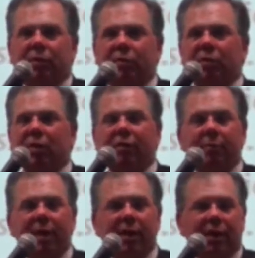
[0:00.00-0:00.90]
She was
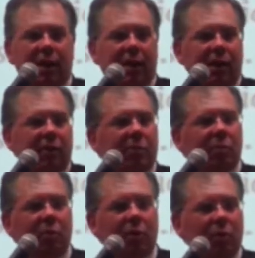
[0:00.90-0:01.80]
self-medicating at this
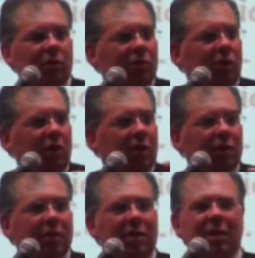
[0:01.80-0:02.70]
point. We're starting
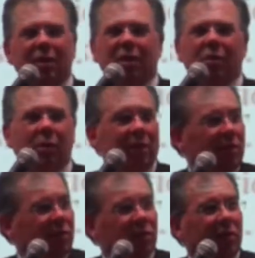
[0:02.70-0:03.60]
to see, wait,
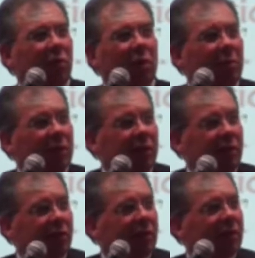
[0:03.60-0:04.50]
this isn't normal
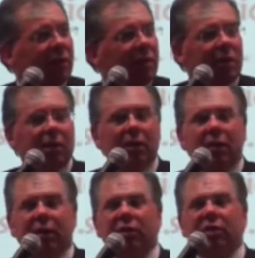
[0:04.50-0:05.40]
either.
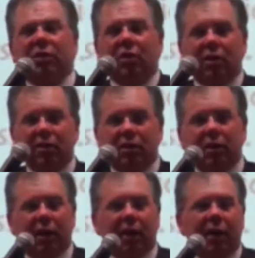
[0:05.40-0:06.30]
Then she started
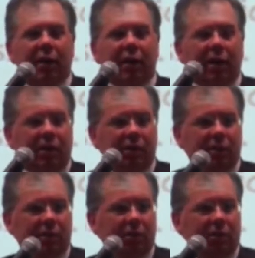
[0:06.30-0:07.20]
sneaking out of the
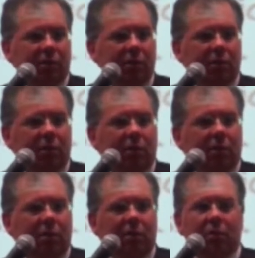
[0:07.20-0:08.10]
house.
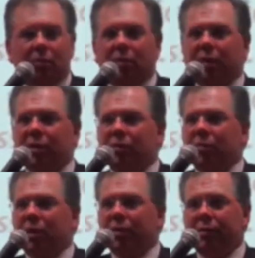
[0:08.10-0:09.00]
Well,
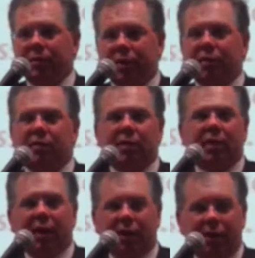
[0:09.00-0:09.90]
guess what? Kids
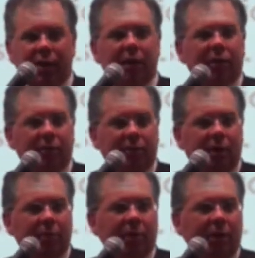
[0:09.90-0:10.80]
sneak out of the house from
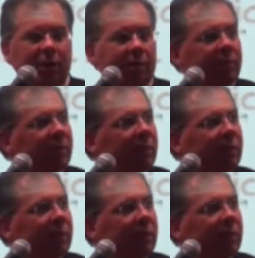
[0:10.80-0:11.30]
time to time.